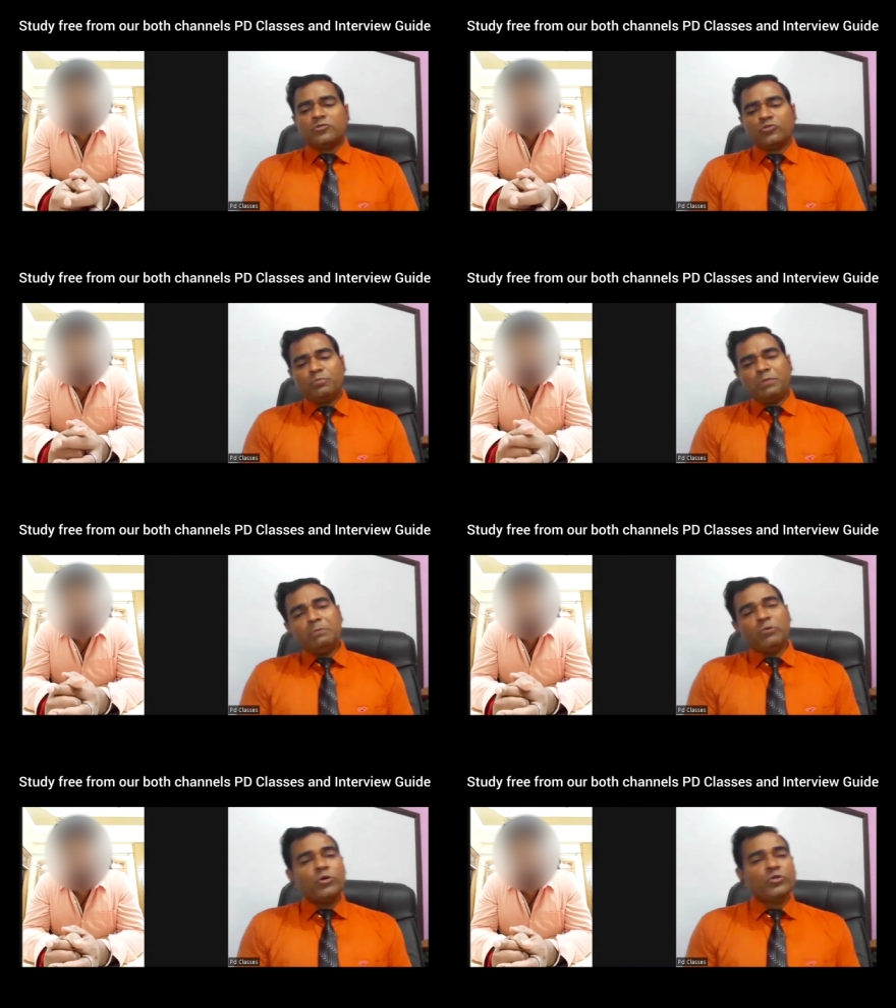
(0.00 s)

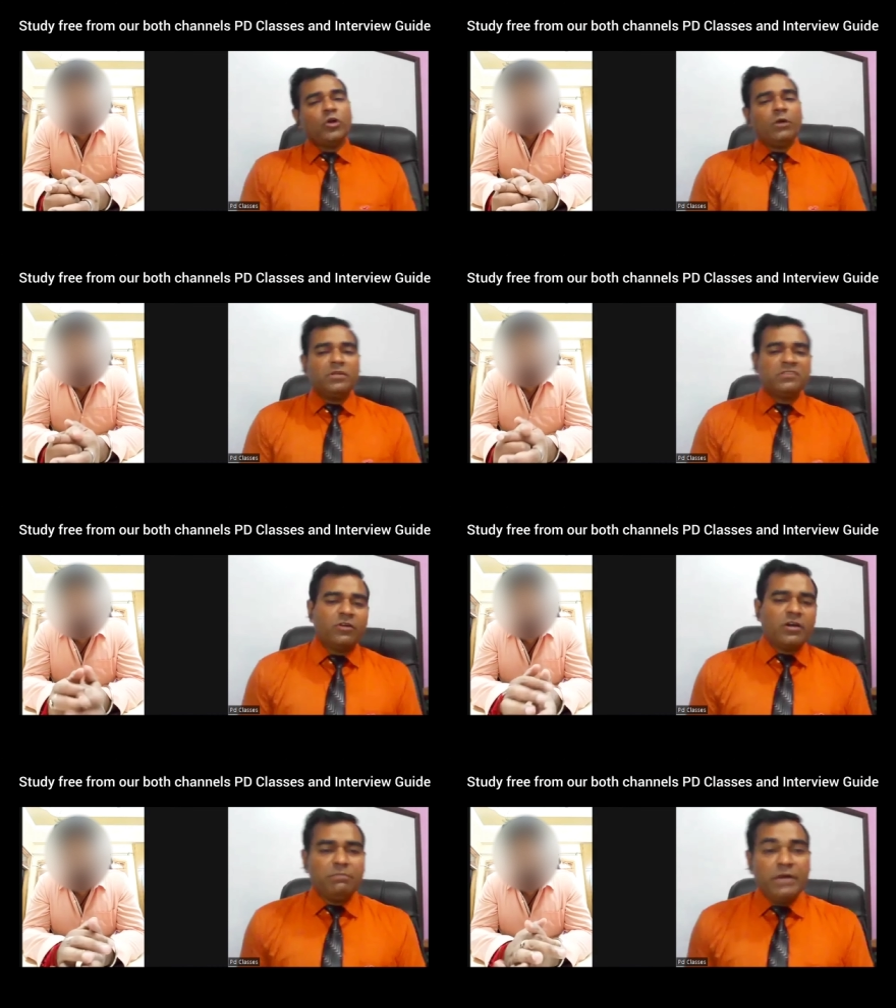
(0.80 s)
Supreme Court job is
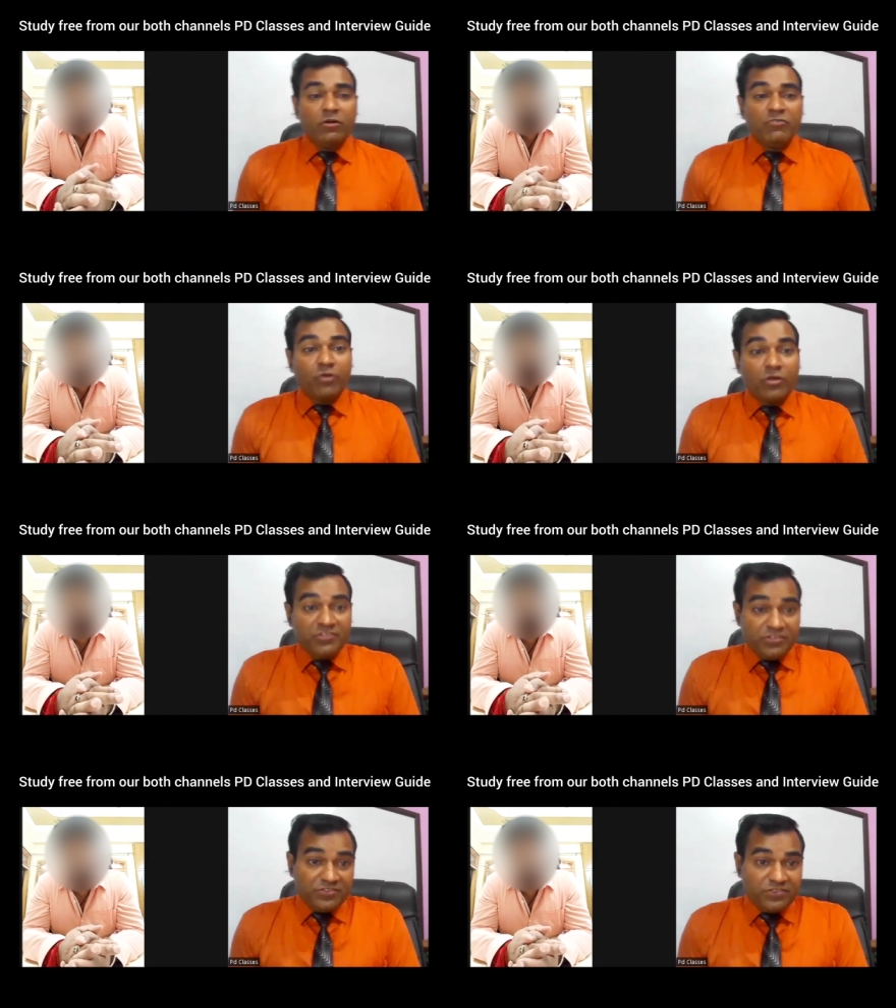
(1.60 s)
not a bed of
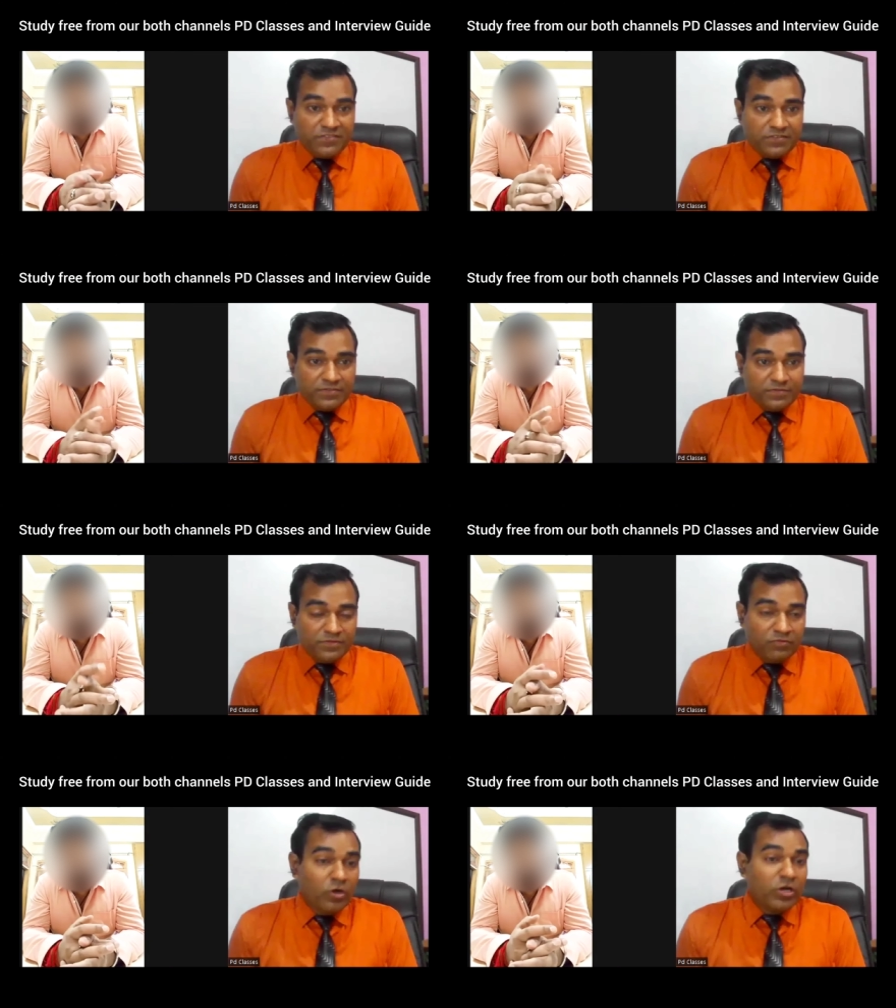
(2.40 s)
roses.
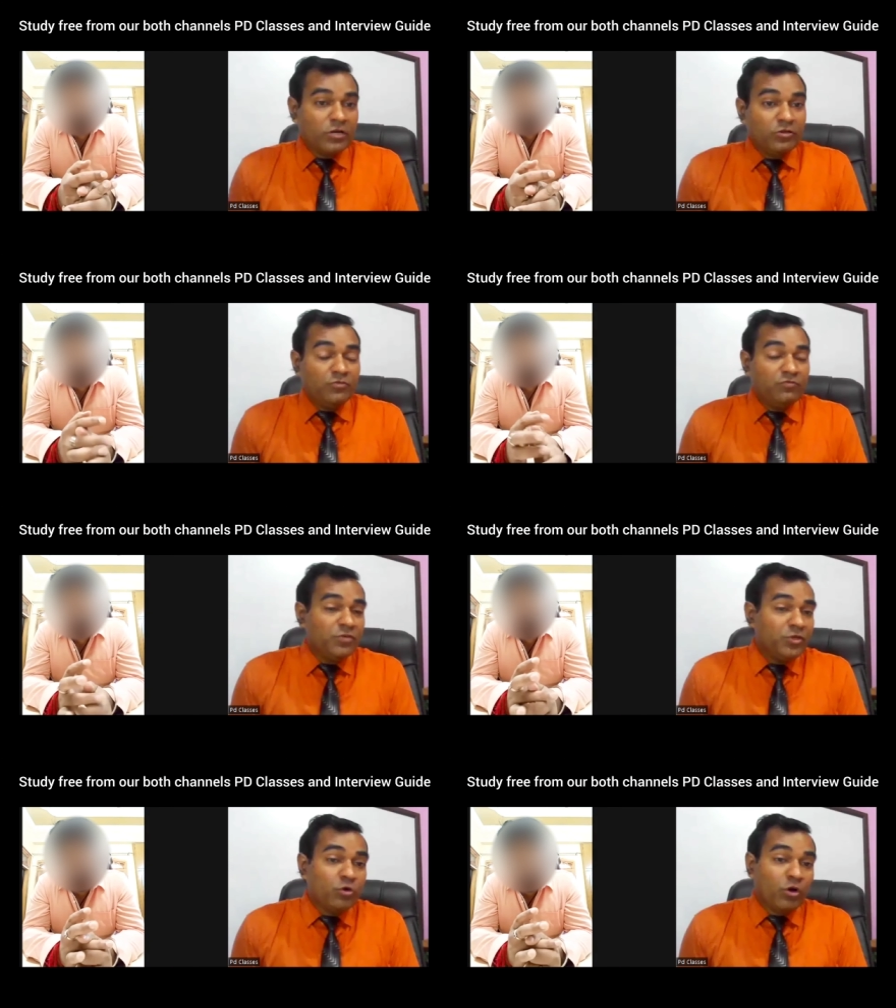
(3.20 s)
What are
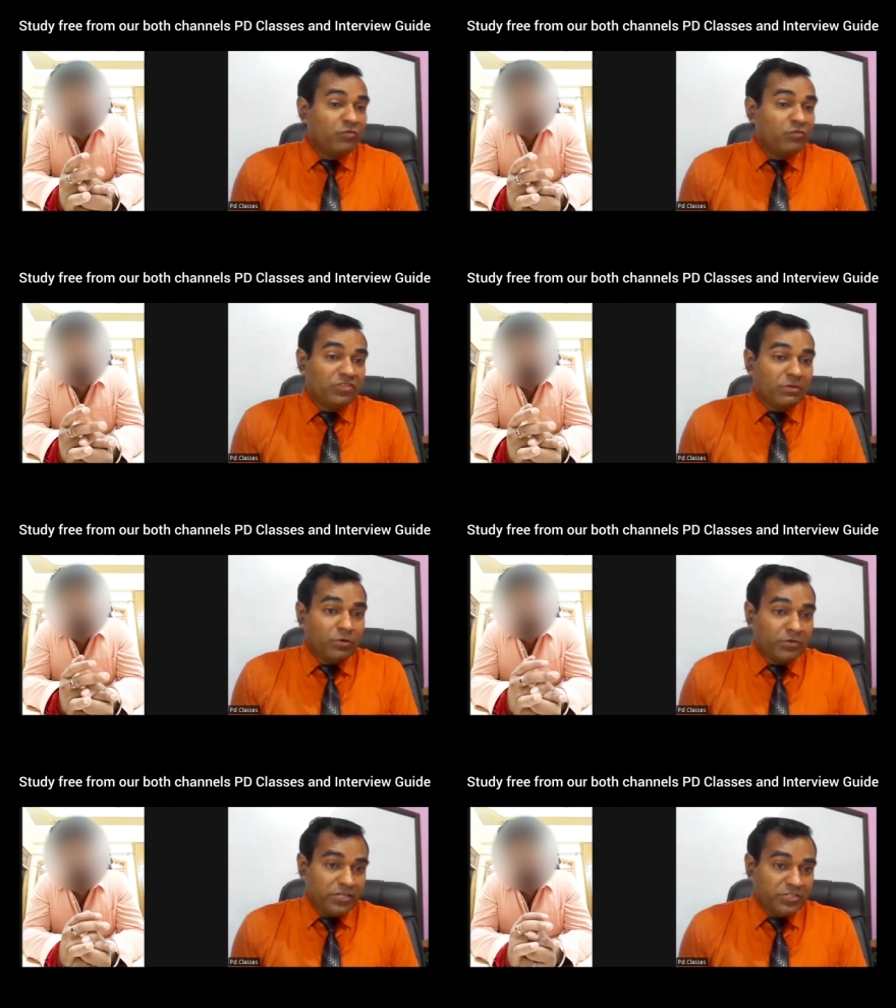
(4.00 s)
your views
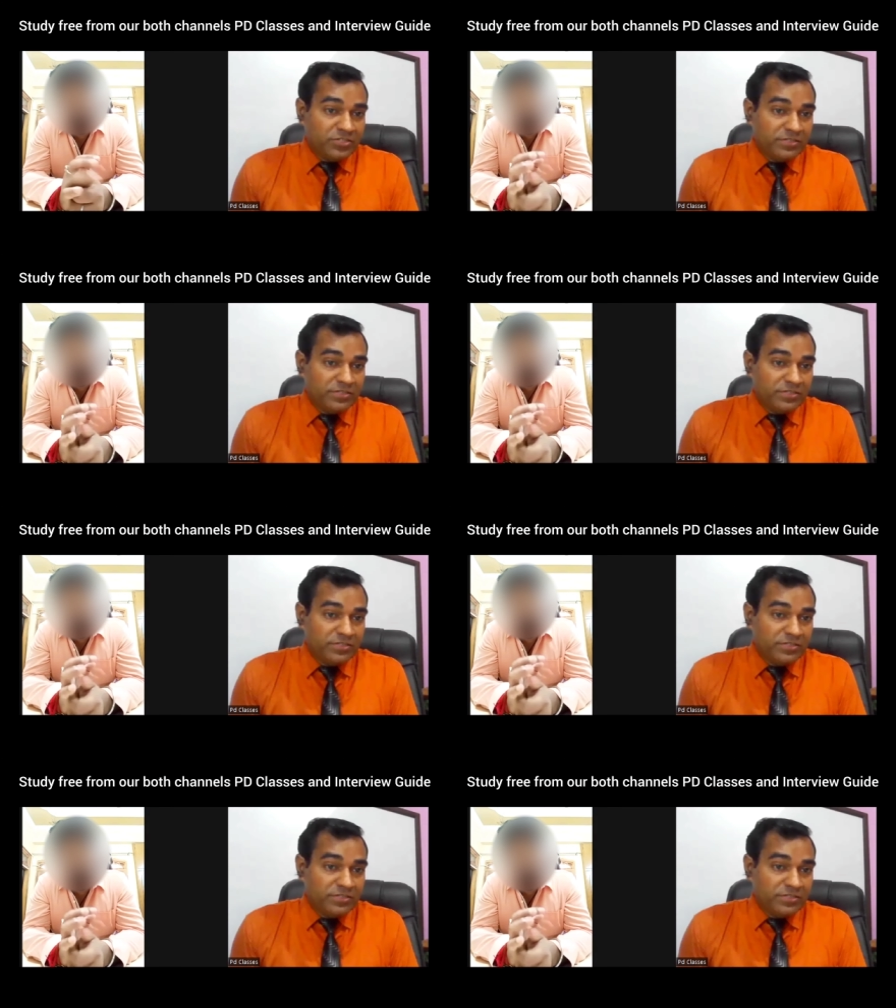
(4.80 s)
about it?